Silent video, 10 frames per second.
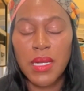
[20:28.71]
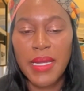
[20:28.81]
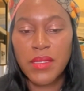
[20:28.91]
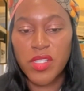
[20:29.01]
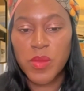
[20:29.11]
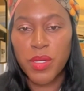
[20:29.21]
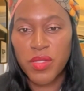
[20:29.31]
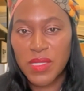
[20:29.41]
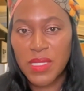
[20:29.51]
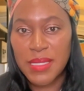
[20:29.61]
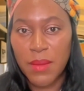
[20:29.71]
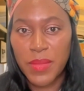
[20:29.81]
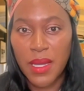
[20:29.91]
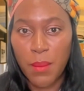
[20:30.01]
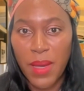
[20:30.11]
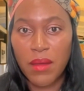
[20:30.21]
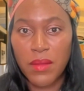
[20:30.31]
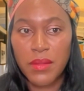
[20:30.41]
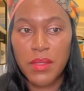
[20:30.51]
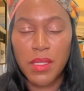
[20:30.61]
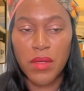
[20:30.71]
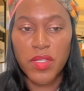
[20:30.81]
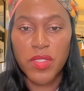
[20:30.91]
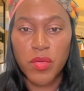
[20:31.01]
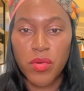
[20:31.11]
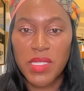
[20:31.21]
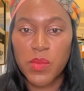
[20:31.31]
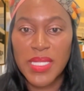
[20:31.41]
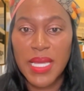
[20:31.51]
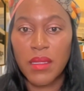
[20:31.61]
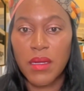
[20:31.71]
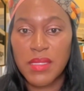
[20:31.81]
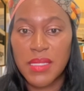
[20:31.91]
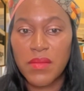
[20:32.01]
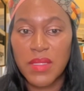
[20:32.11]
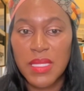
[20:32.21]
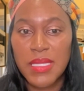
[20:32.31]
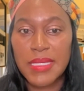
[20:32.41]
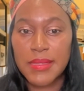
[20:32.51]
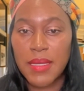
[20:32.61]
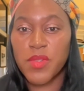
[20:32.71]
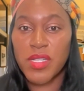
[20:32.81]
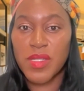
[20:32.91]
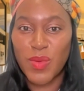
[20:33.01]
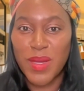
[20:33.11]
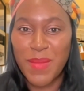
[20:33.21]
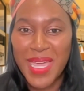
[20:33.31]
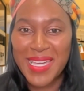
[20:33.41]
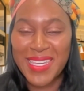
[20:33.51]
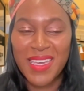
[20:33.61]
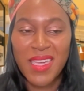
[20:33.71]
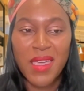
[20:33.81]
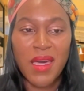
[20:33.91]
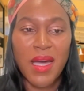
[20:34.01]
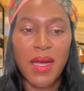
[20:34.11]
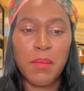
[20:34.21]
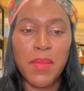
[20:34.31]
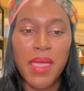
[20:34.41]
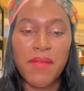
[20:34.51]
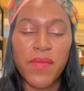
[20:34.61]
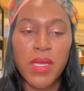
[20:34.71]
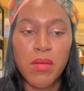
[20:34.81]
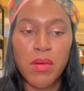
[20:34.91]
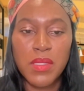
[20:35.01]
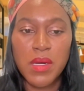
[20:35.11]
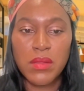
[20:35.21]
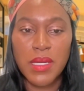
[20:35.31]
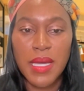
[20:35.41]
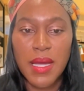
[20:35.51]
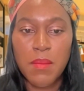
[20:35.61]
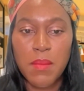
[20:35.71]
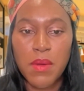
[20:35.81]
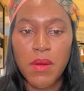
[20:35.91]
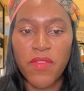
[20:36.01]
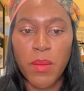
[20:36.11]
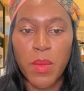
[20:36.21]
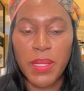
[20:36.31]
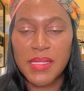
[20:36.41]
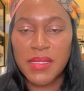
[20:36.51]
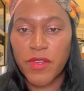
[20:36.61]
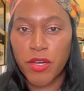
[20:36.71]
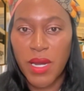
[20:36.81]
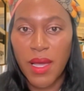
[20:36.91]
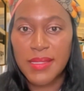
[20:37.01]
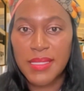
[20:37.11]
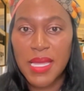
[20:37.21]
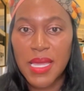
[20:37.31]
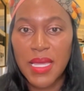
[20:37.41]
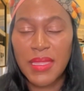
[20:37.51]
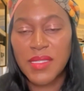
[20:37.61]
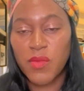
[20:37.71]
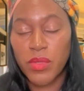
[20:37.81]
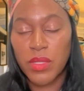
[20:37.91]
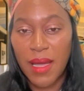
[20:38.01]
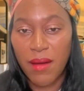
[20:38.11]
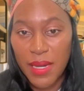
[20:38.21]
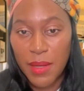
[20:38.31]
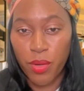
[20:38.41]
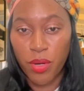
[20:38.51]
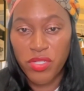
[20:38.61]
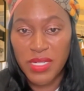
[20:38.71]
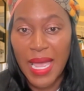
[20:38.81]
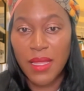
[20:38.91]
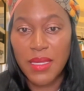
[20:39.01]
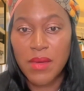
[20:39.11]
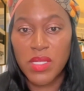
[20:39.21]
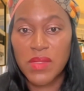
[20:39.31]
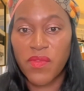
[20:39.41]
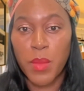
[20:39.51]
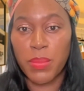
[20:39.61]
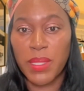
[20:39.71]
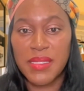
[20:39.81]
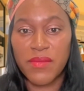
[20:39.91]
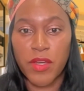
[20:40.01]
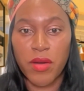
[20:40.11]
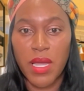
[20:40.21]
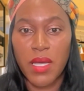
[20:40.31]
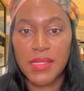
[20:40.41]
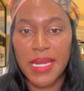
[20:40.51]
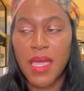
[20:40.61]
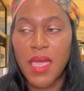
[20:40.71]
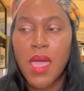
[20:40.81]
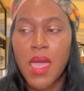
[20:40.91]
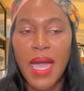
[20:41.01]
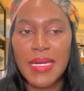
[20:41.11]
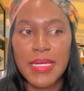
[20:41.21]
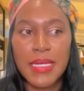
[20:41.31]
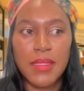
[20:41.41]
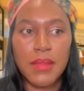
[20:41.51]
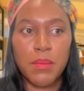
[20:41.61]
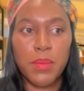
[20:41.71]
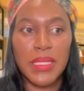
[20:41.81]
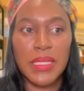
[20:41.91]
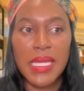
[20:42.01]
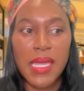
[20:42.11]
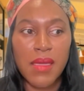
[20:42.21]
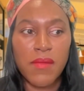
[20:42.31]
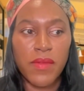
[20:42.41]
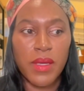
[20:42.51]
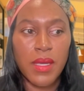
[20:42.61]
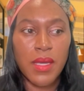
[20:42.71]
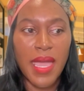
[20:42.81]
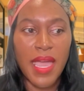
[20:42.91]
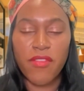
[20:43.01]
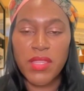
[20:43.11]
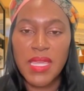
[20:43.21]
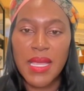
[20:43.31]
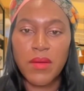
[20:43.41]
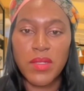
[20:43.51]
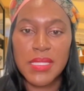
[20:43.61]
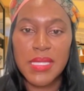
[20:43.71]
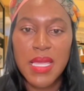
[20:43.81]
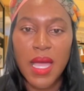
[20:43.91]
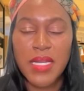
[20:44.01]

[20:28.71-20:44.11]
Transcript: I had just posted something about, the stories we tell ourselves and the assumptions we make. If you don't come from a place of curiosity, and that's really how I approached Alli, was from a place of curiosity. I didn't believe everything I was seeing.